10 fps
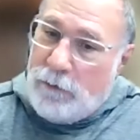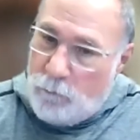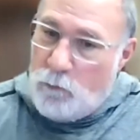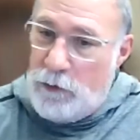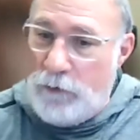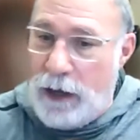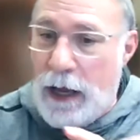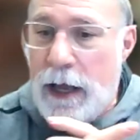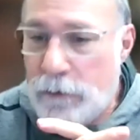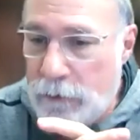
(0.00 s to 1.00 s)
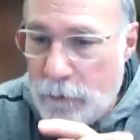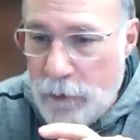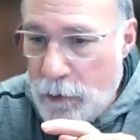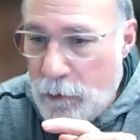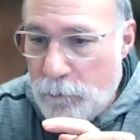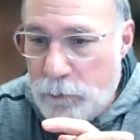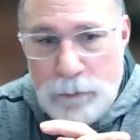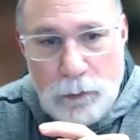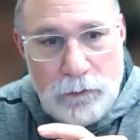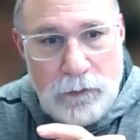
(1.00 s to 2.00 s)
we've had
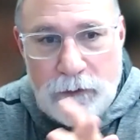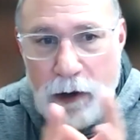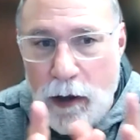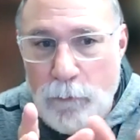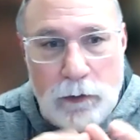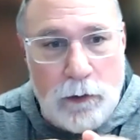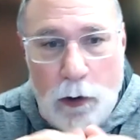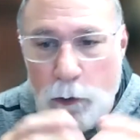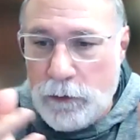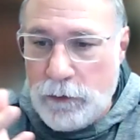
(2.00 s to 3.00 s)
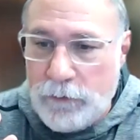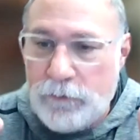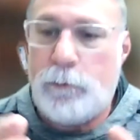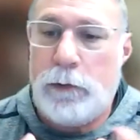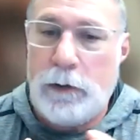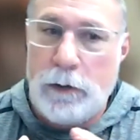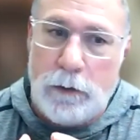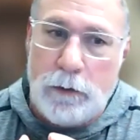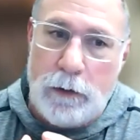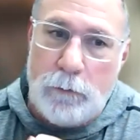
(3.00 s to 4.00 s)
people just come and go and
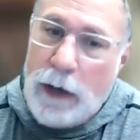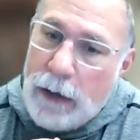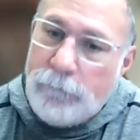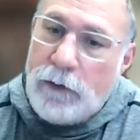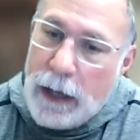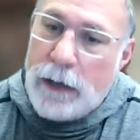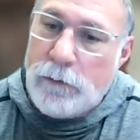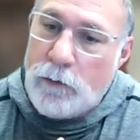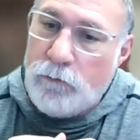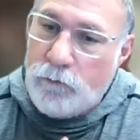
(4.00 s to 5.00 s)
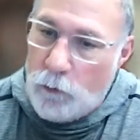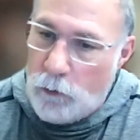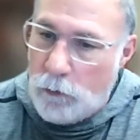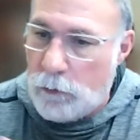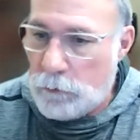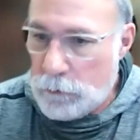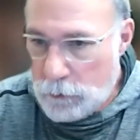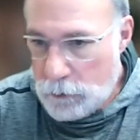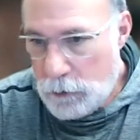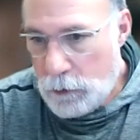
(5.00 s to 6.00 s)
disappear, and we haven't had the full
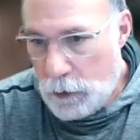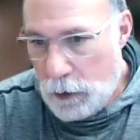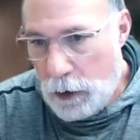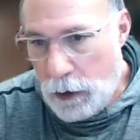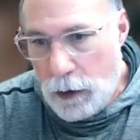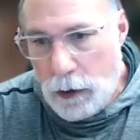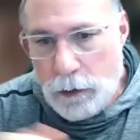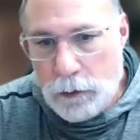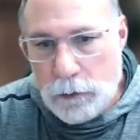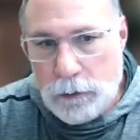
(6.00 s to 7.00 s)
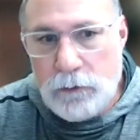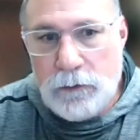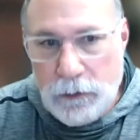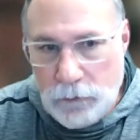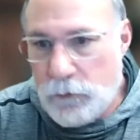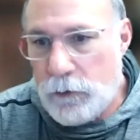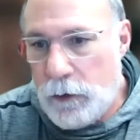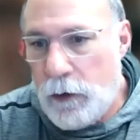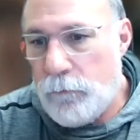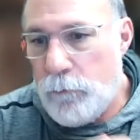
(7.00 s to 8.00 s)

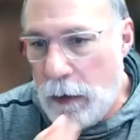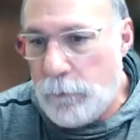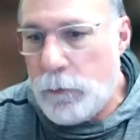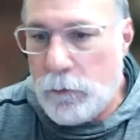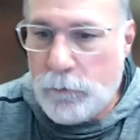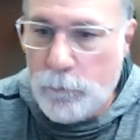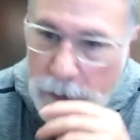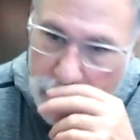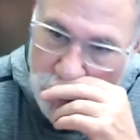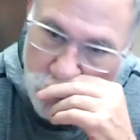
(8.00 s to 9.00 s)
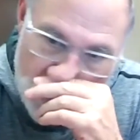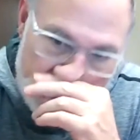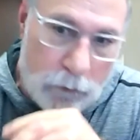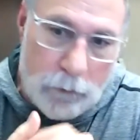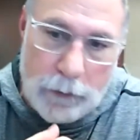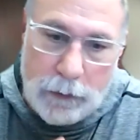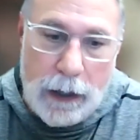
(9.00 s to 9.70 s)
contingent of members meeting regularly. And